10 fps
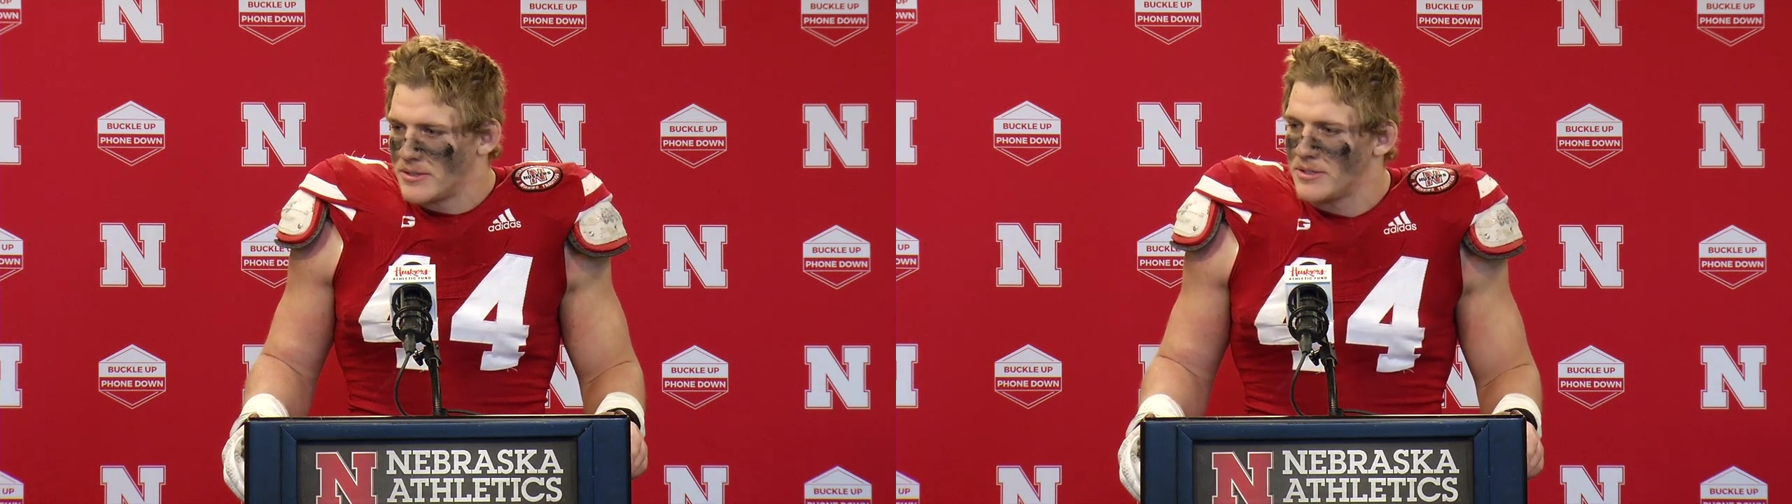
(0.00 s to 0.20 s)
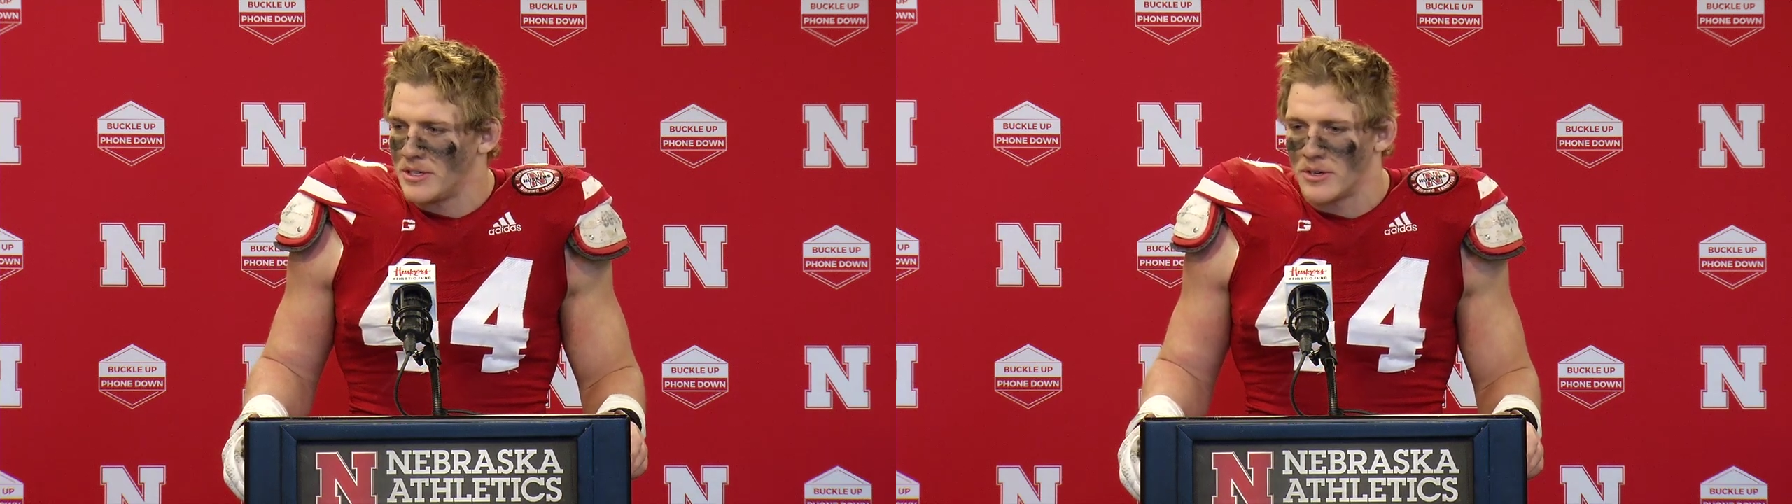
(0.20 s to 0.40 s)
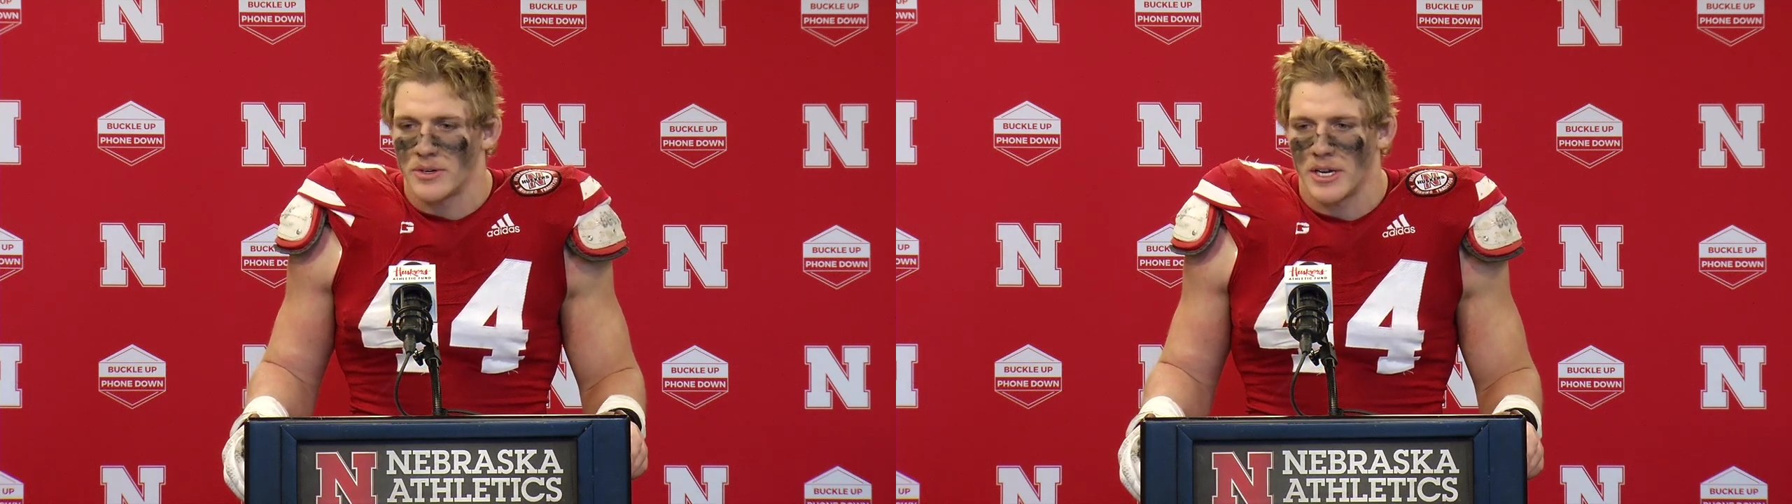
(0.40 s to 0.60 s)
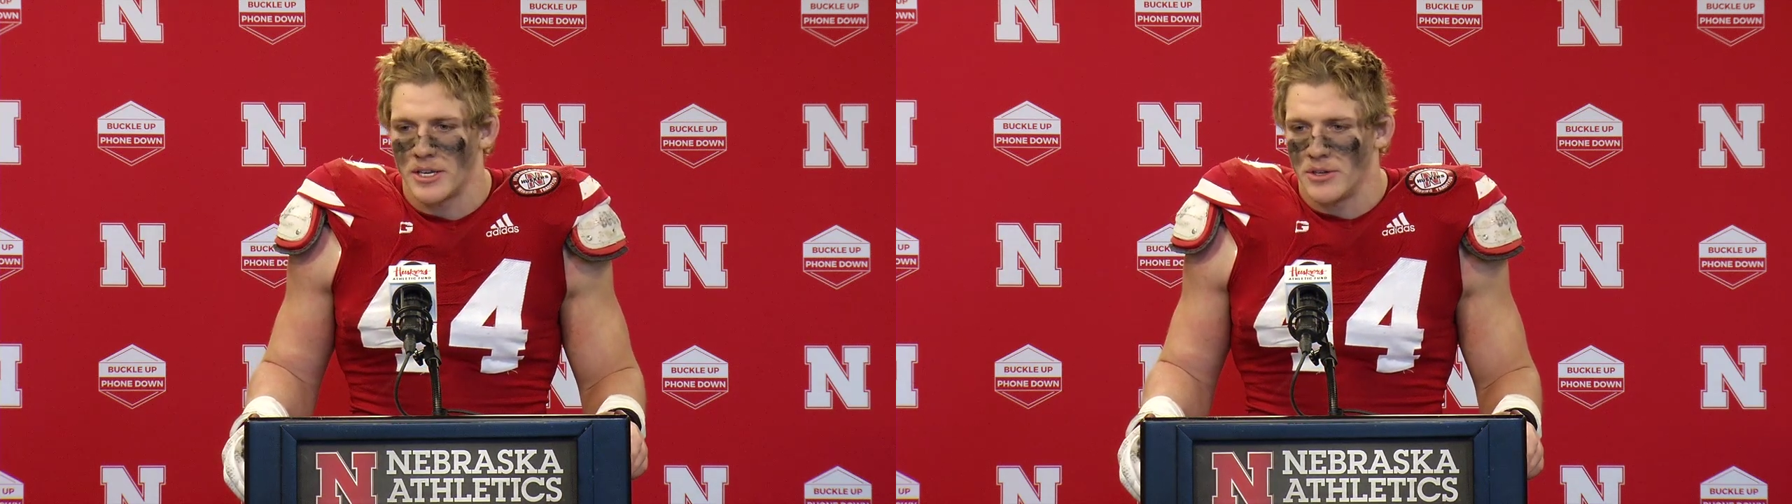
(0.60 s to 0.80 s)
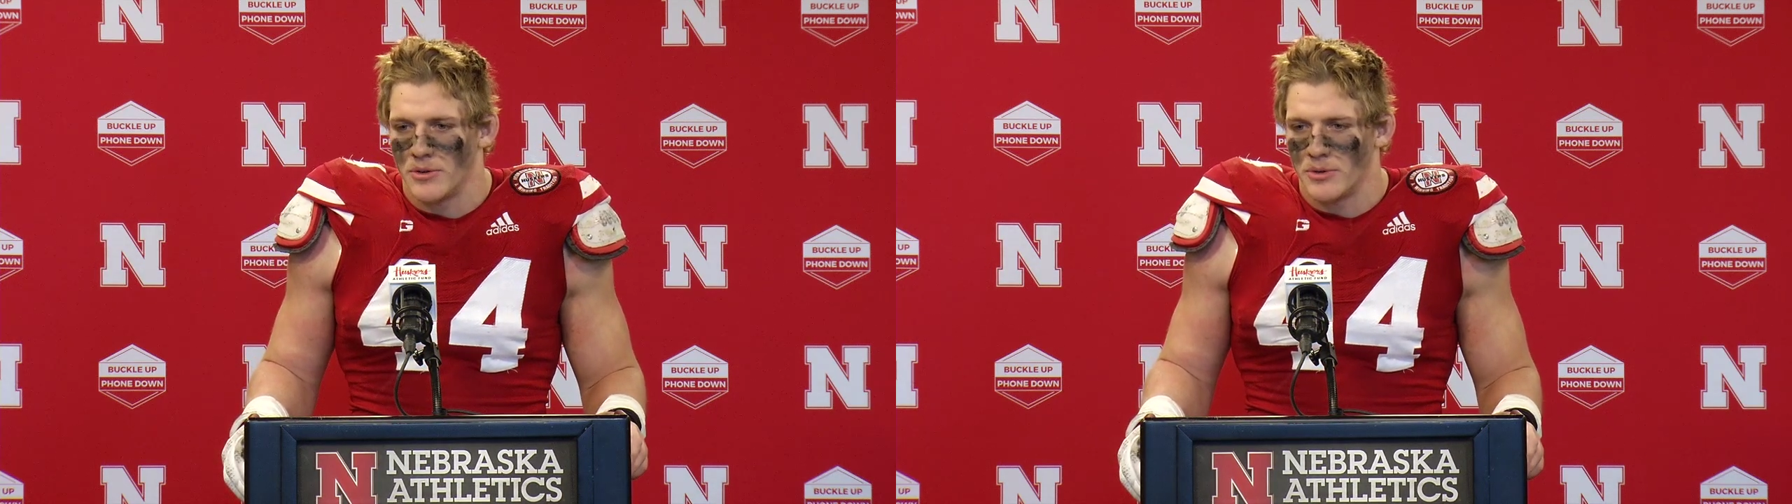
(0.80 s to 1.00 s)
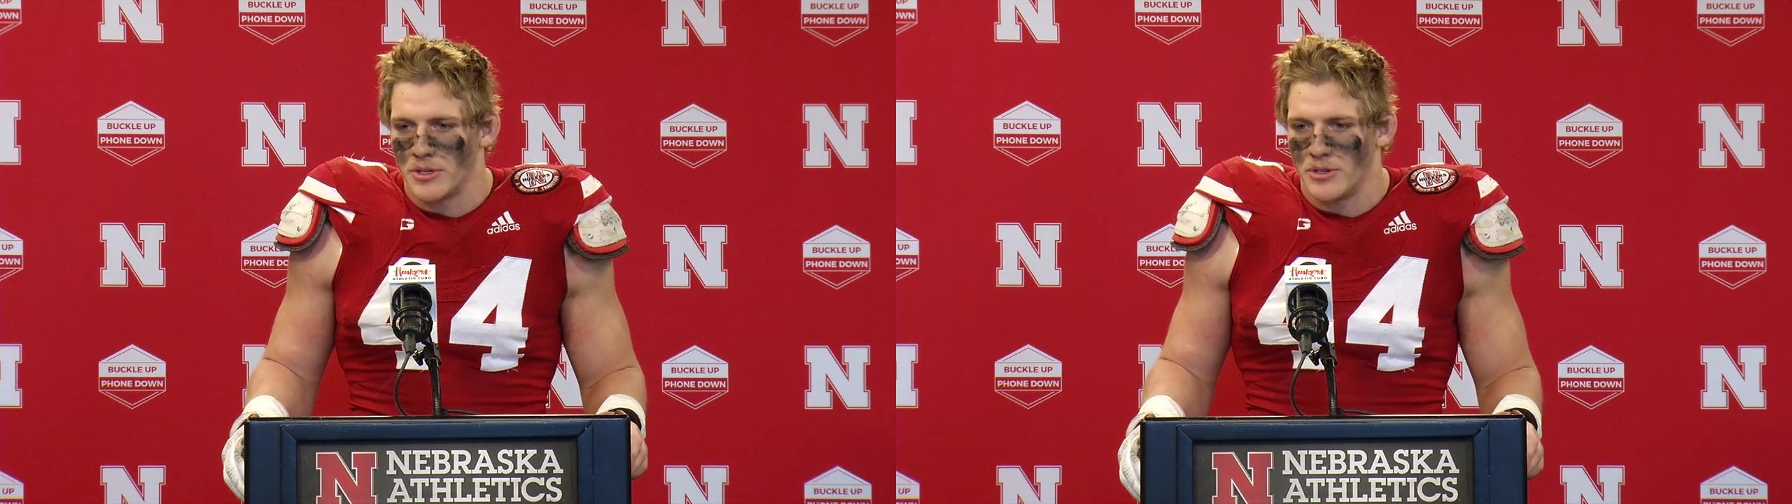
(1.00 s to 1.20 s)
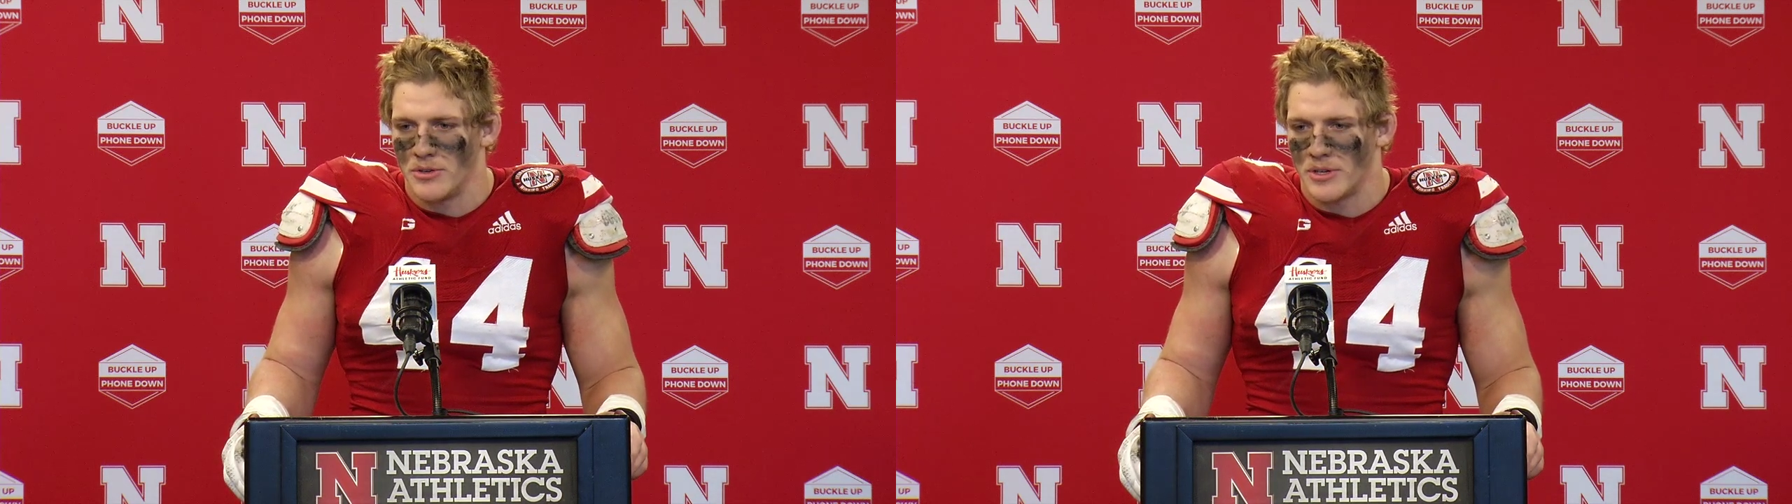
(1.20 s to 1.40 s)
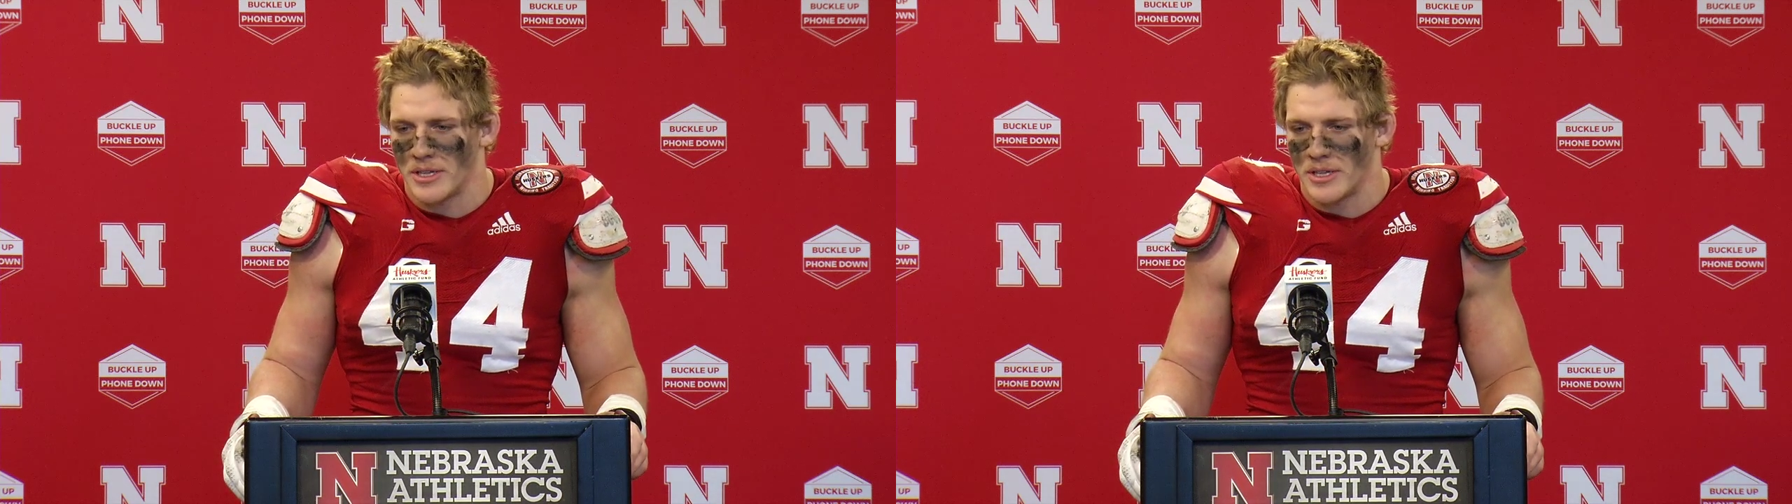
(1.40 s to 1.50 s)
you know ideal what you do.